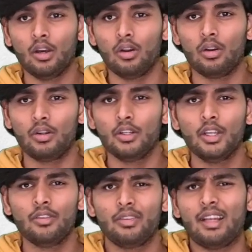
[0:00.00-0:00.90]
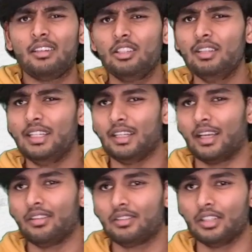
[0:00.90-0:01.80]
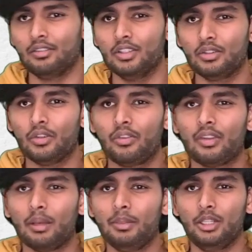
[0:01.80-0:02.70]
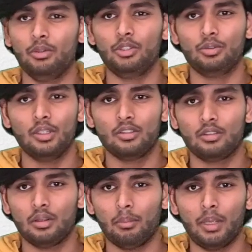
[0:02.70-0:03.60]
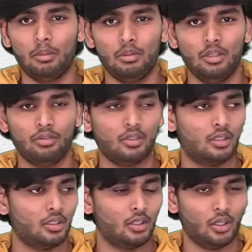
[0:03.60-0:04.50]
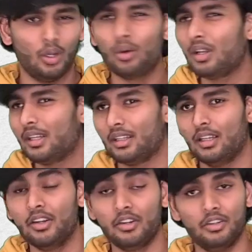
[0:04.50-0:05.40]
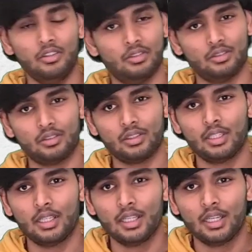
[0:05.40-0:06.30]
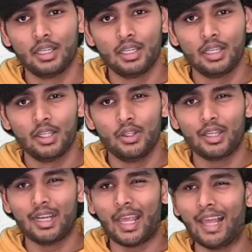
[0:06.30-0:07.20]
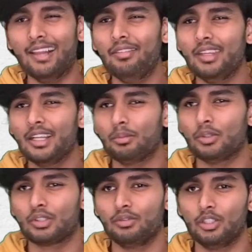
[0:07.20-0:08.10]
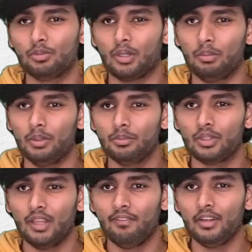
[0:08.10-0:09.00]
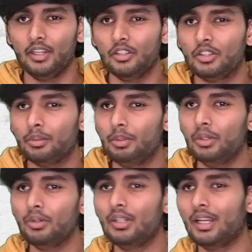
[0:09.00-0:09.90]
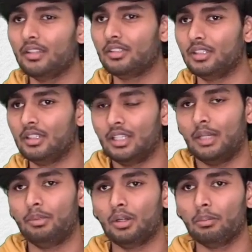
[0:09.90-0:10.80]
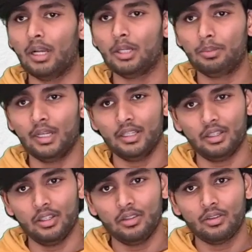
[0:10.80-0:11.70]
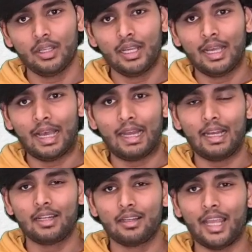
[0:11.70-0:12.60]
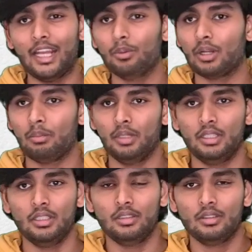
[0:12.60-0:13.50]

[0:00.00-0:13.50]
or selectively denying service to some individuals, maybe for local regulatory reasons. We can alleviate most of these problems if we distribute the ledger among multiple entities and let anyone update it.